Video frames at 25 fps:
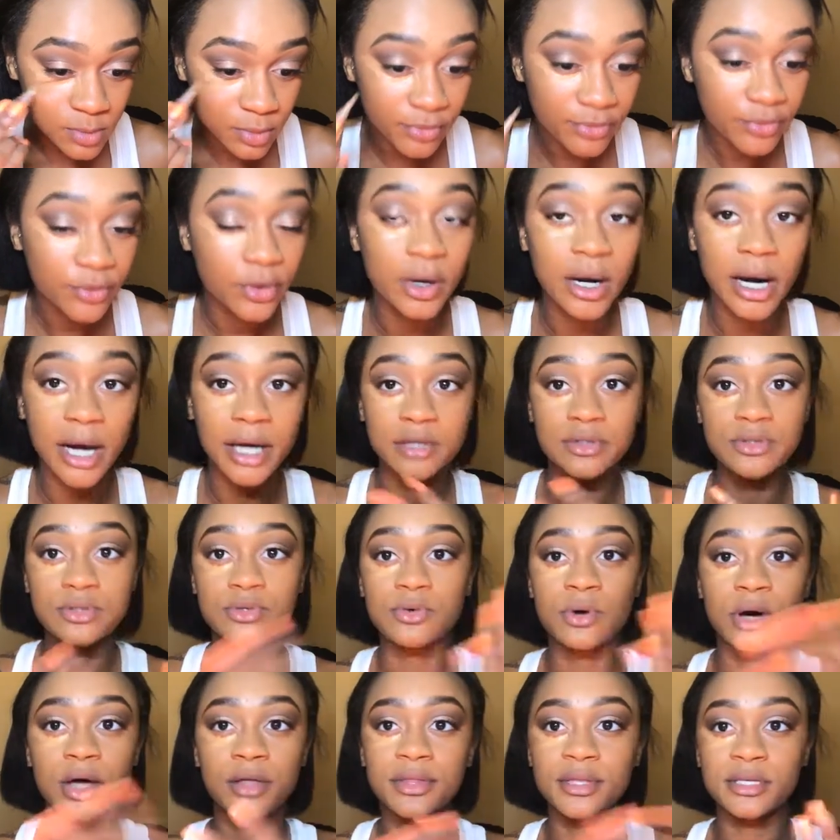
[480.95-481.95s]
before I
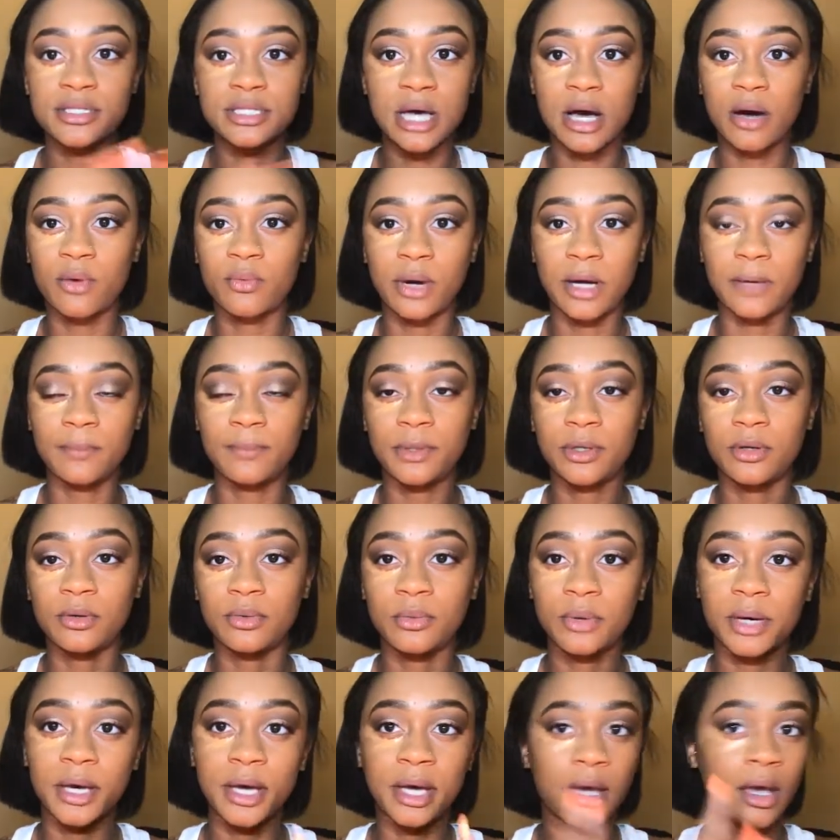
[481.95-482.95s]
do all this I'll wipe it
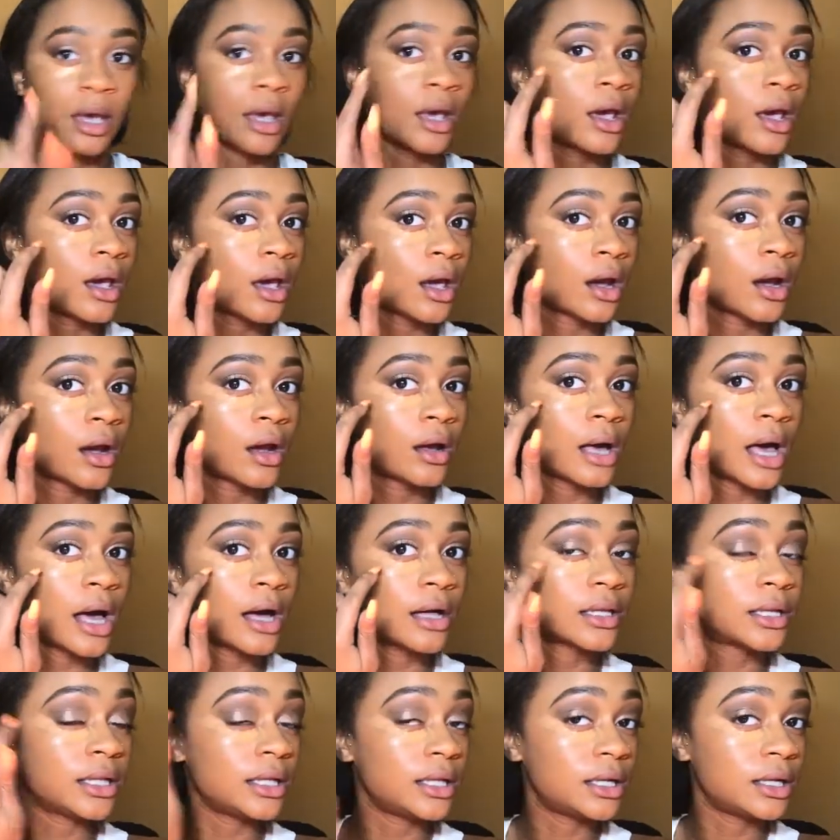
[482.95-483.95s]
away. I'll
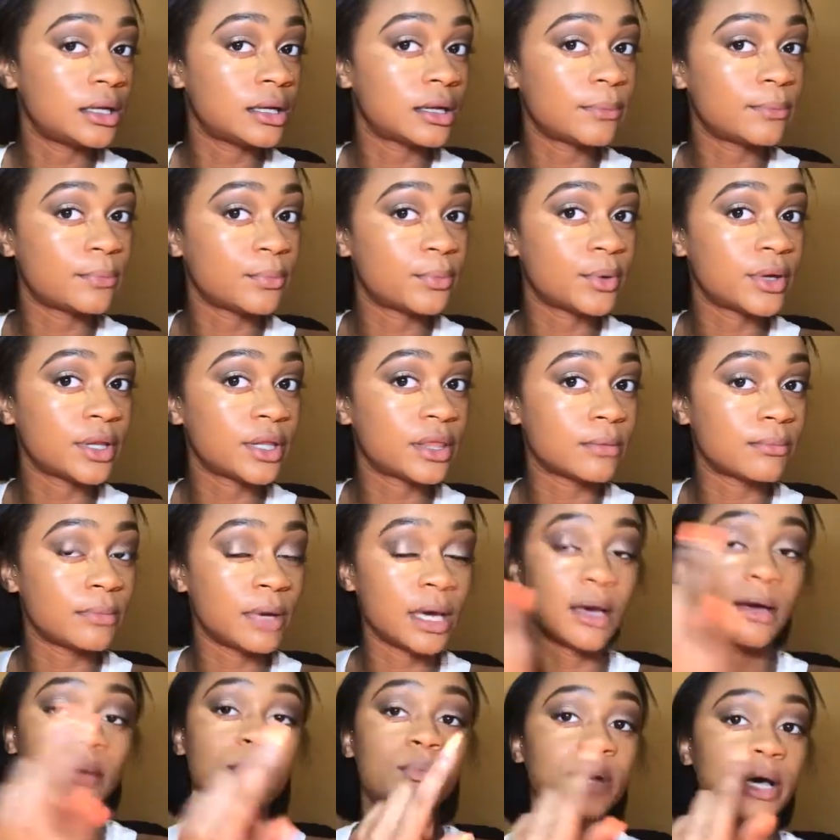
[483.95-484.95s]
clean it up with
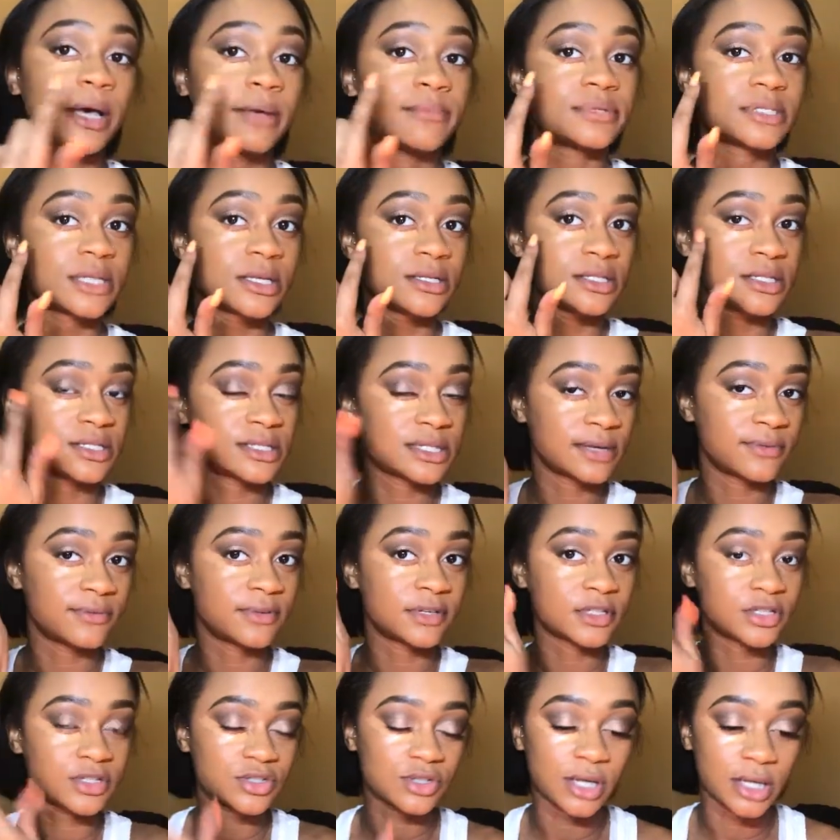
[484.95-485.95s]
makeup wipes and just give
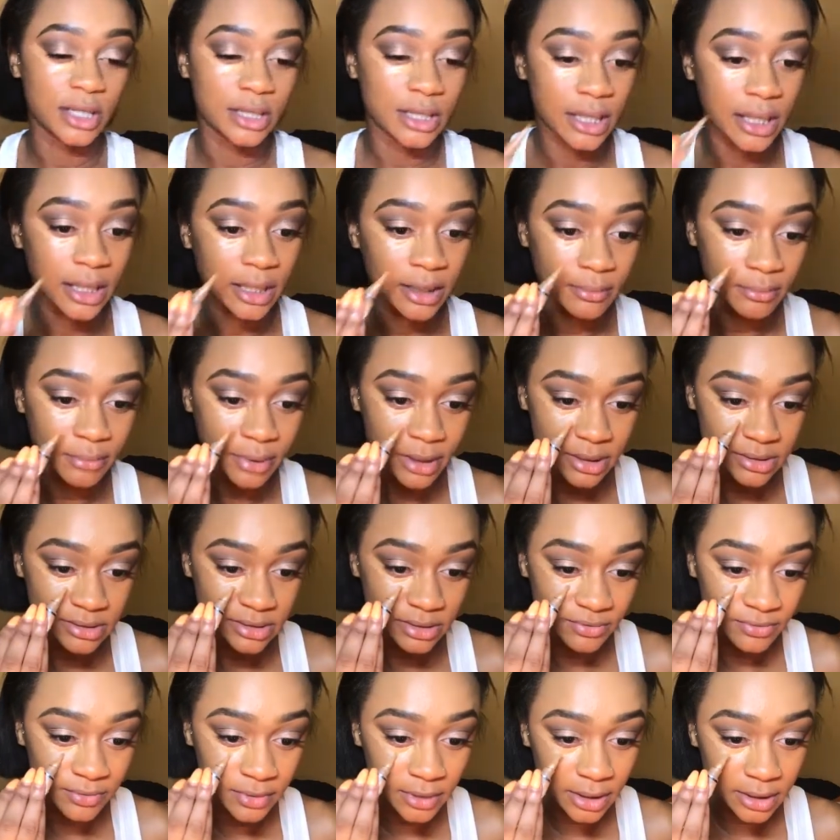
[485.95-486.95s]
it a straight line because I
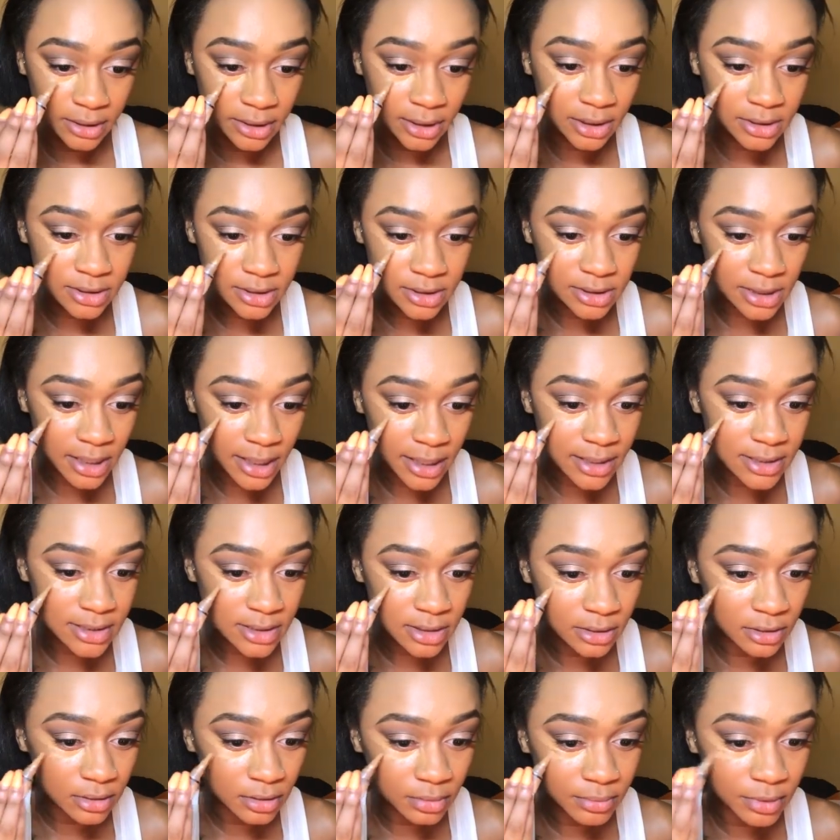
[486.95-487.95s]
feel like that just adds a
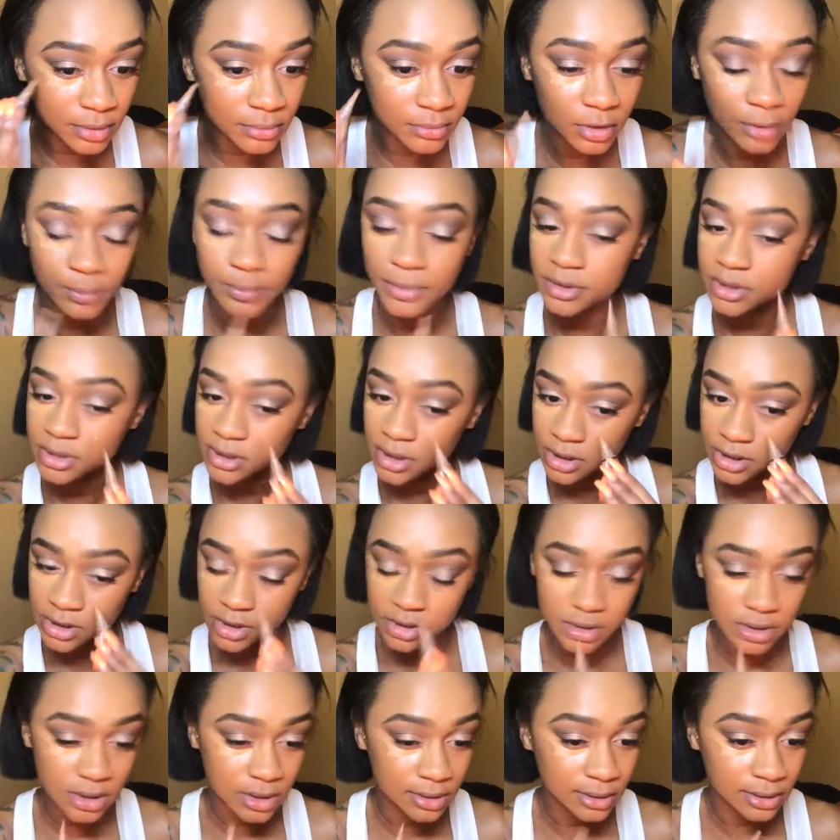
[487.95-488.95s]
little bit more precision
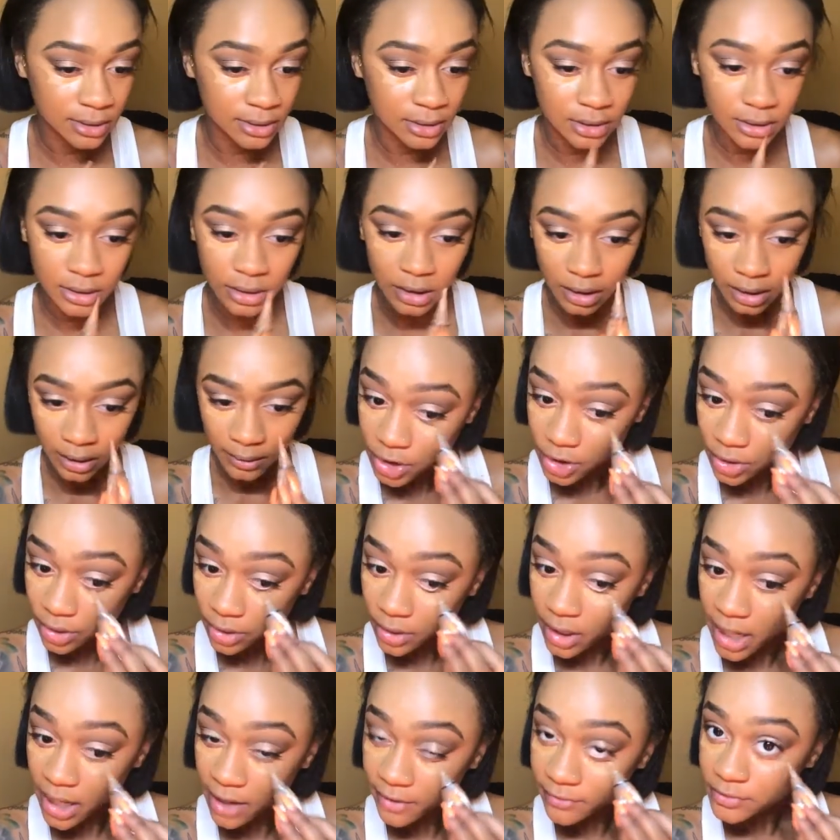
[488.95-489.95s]
to the look. You
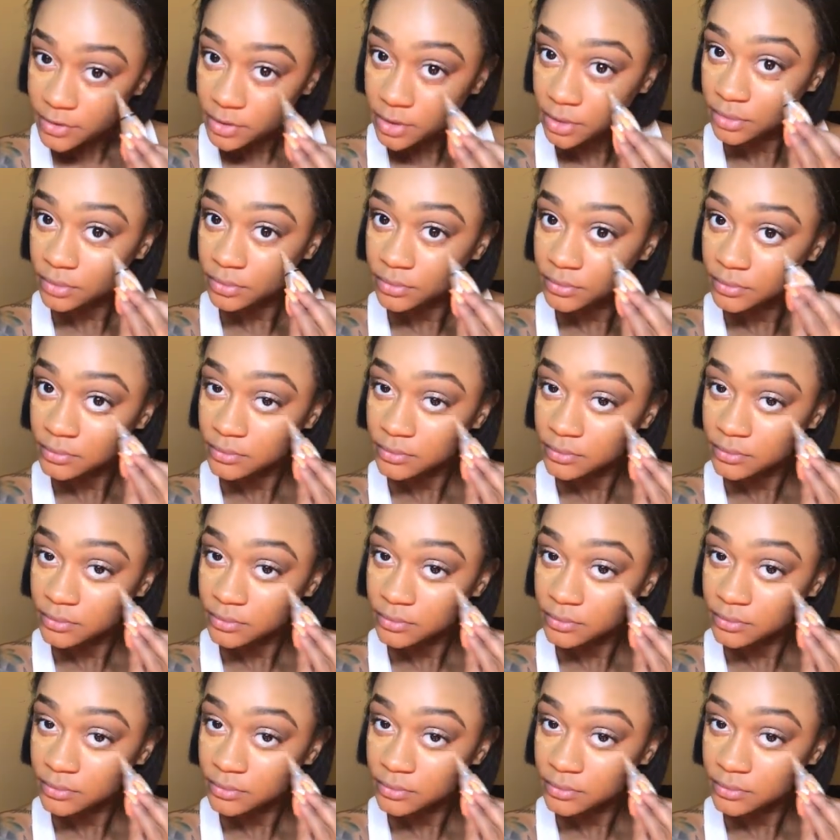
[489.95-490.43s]
don't have to.